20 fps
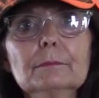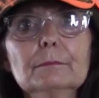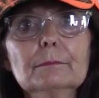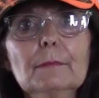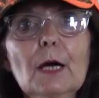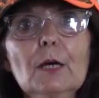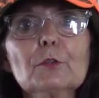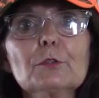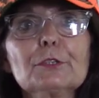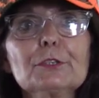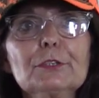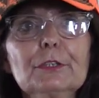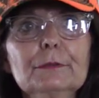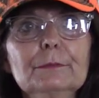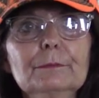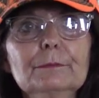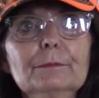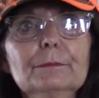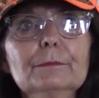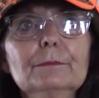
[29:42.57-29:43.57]
Motion.
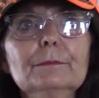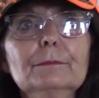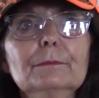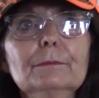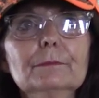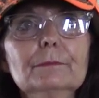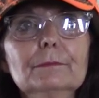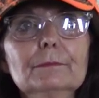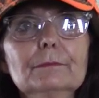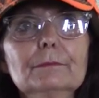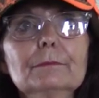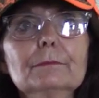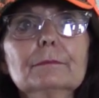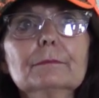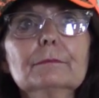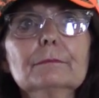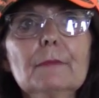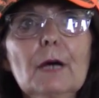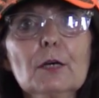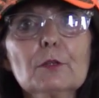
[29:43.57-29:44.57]
didn't touch
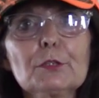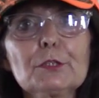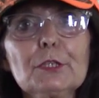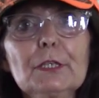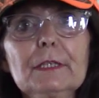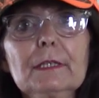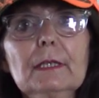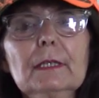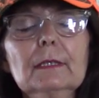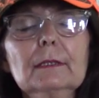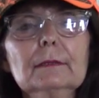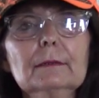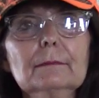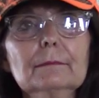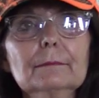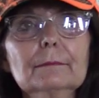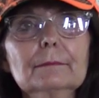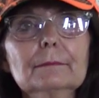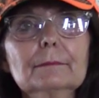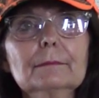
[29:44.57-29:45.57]
it. Motion. So doing that
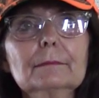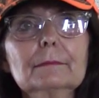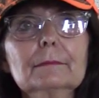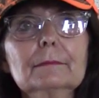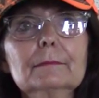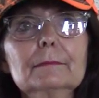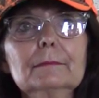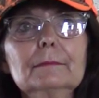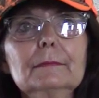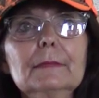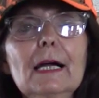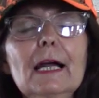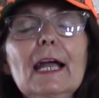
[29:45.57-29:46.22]
again this year.